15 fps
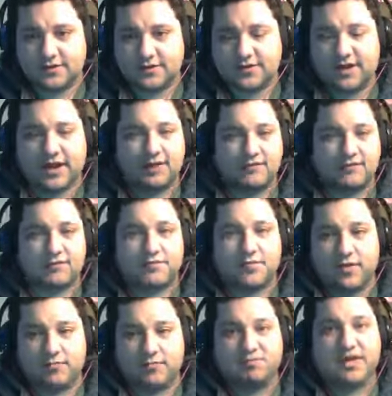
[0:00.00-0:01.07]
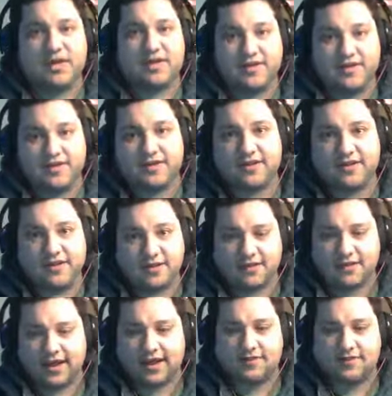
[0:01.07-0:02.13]
Kind of a, a beast,
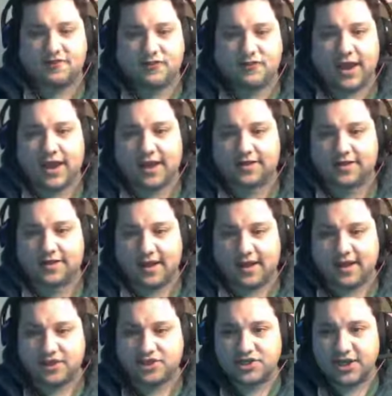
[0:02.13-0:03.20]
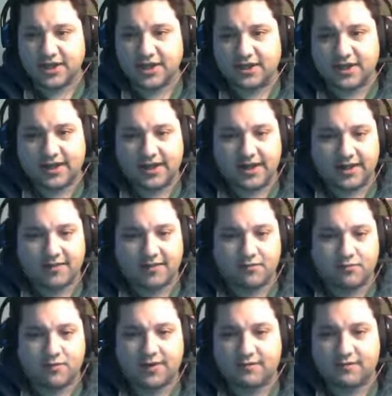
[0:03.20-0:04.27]
kind of dragon like chicken, I guess,
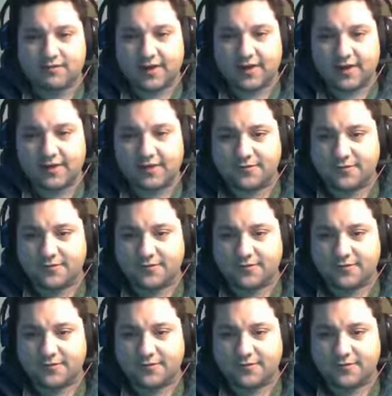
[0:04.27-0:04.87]
breathing fire.